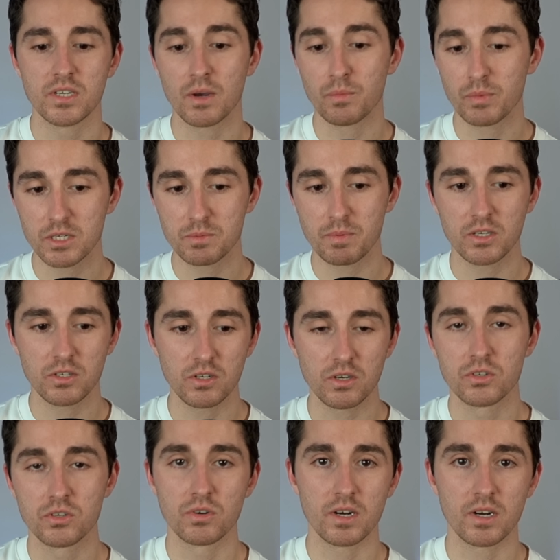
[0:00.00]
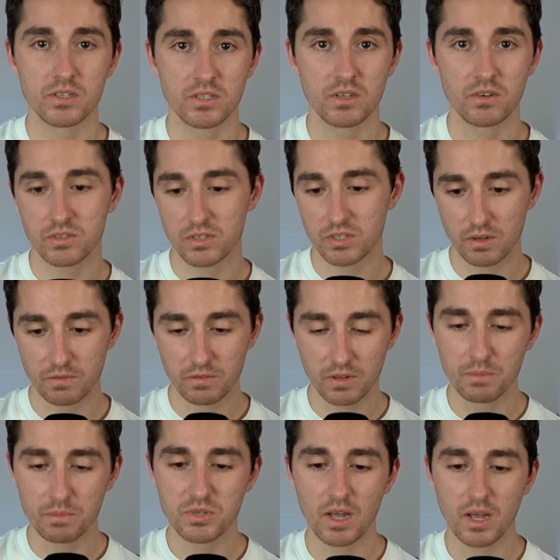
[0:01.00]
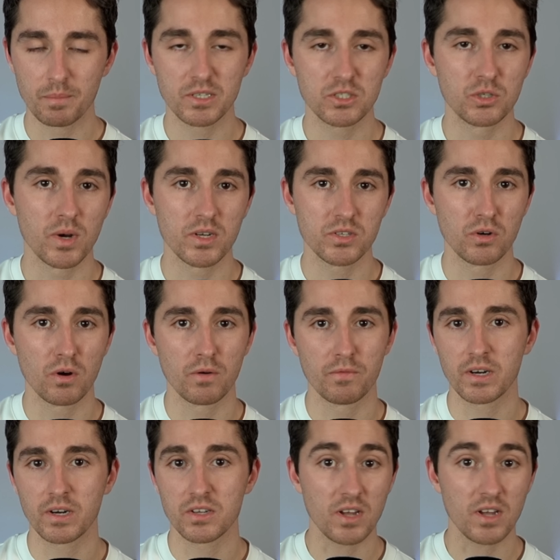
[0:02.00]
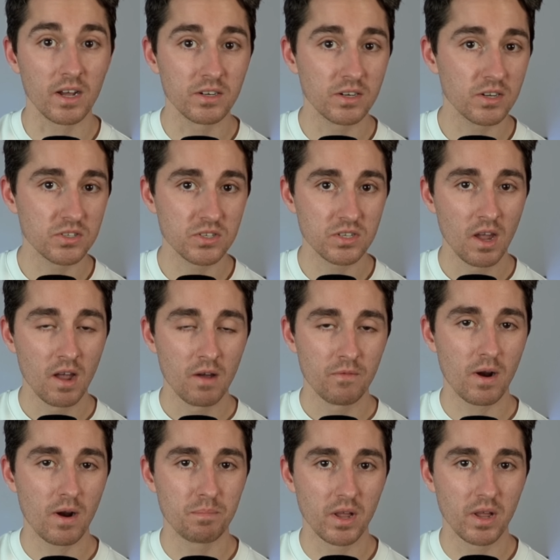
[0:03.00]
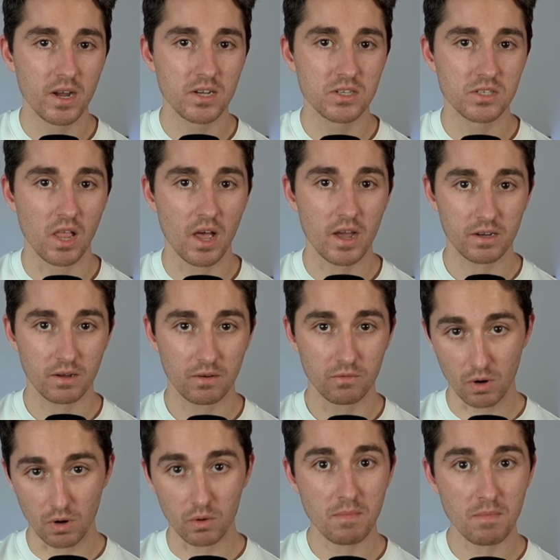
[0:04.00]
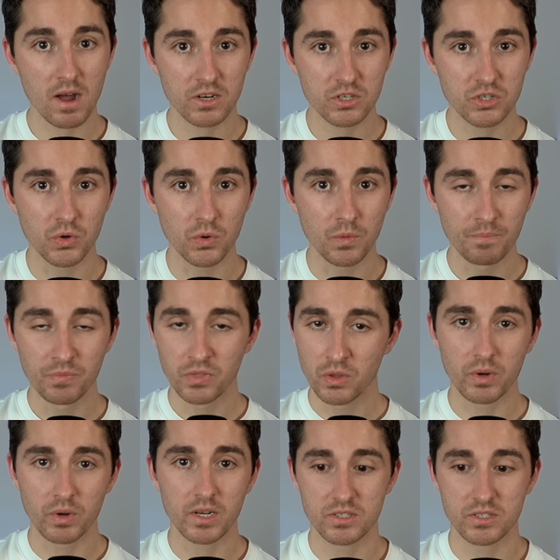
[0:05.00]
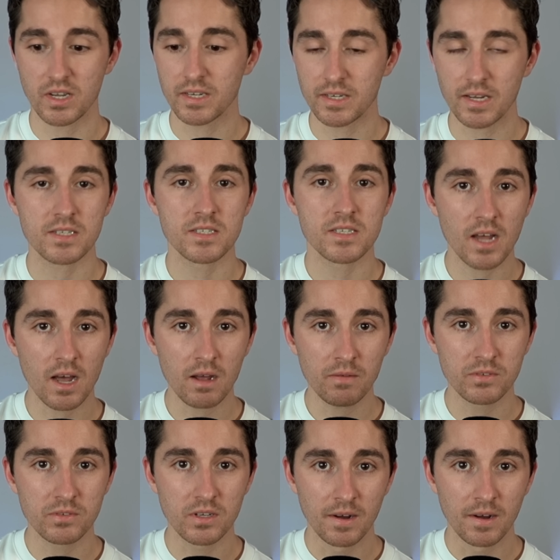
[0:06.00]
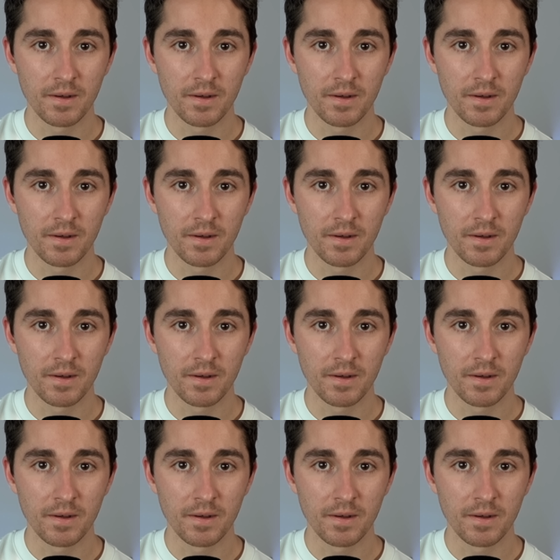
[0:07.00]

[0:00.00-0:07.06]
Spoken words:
and we expect you to treat us seriously. So if clubs are coming to us and offering us unders for our players like Rowan Marshall, we're going to say get stuffed.